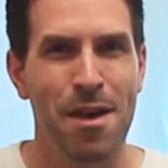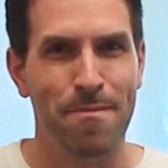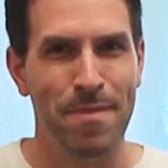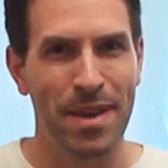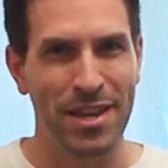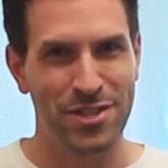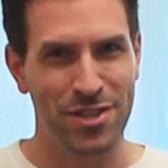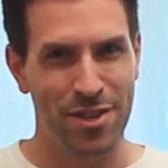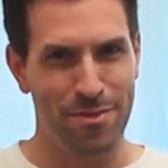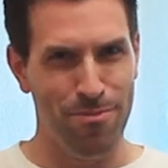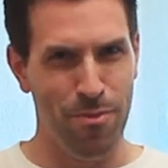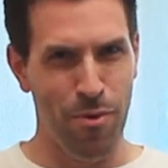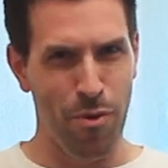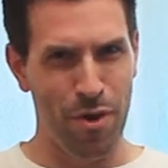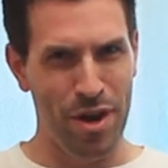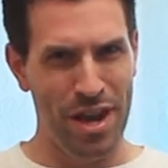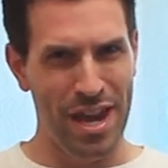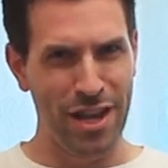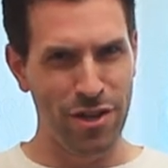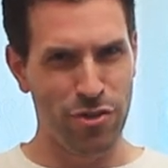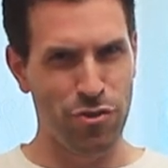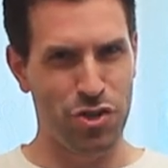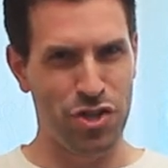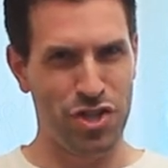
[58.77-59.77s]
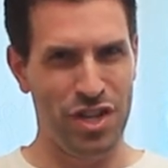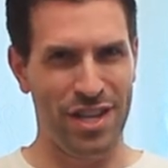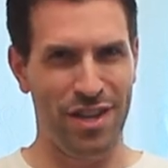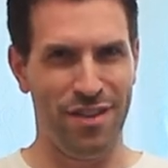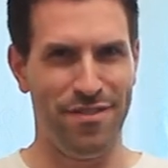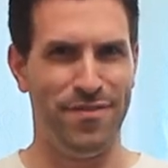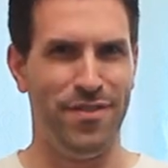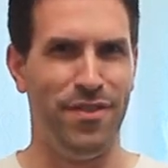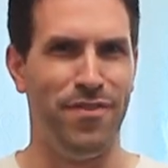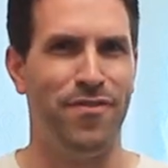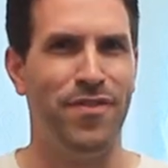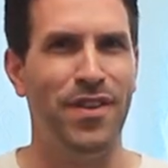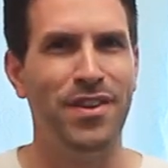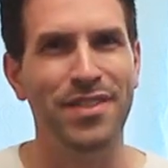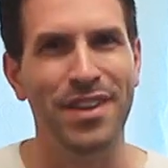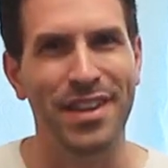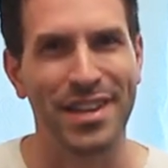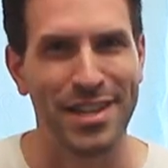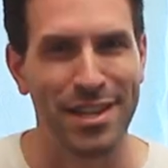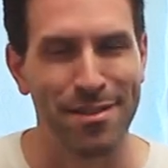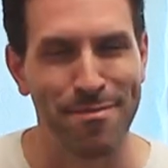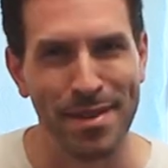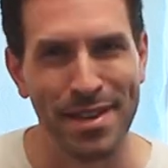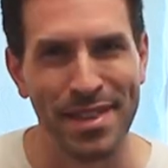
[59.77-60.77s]
makes it more interesting and
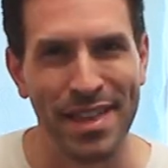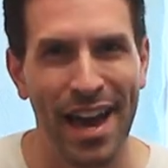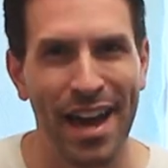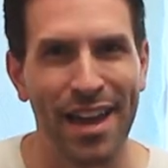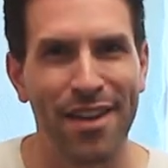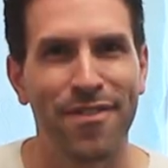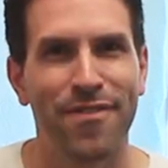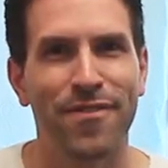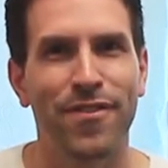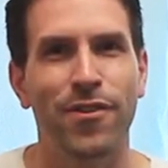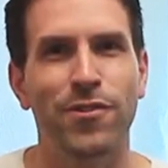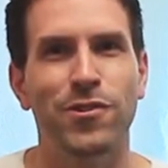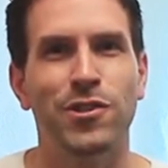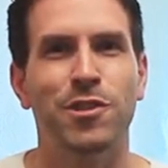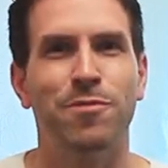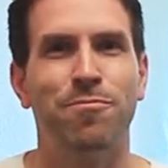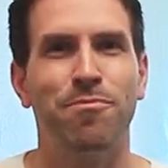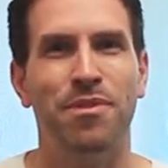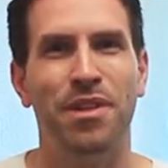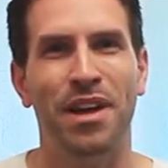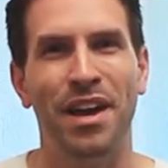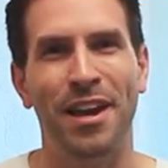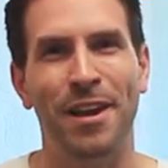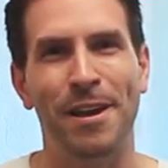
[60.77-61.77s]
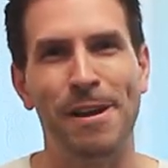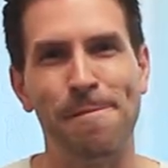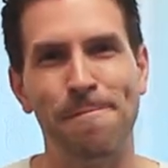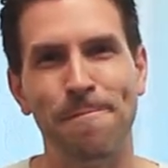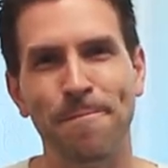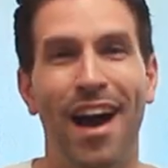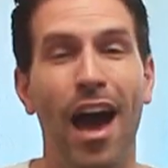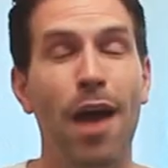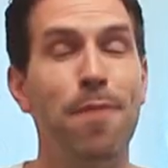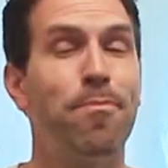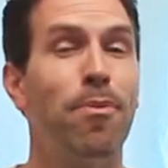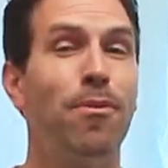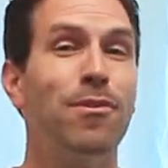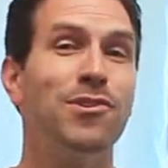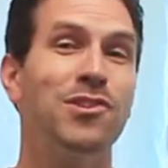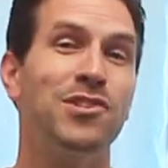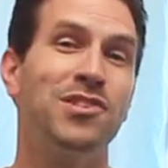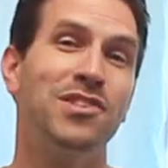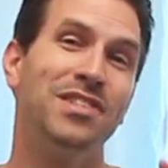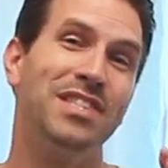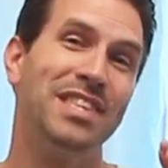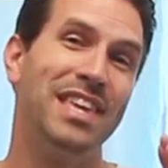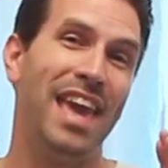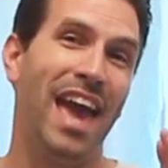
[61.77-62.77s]
fulfilling to be that first player. I
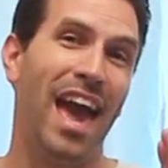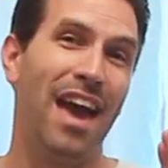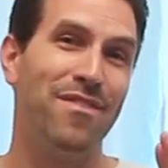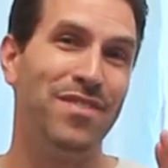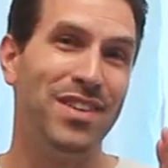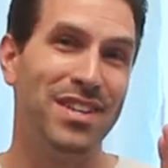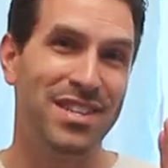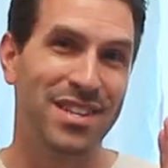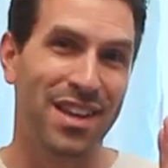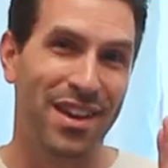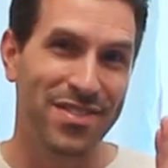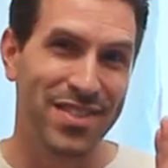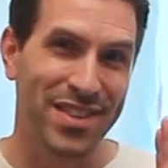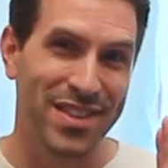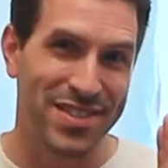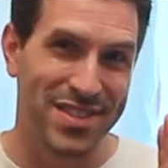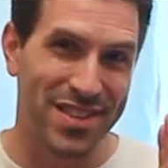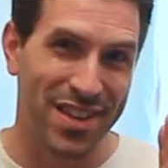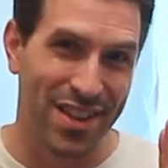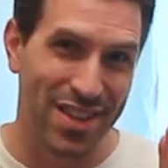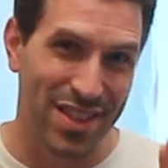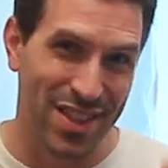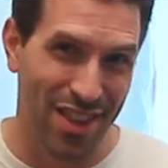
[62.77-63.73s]
personally haven't done this a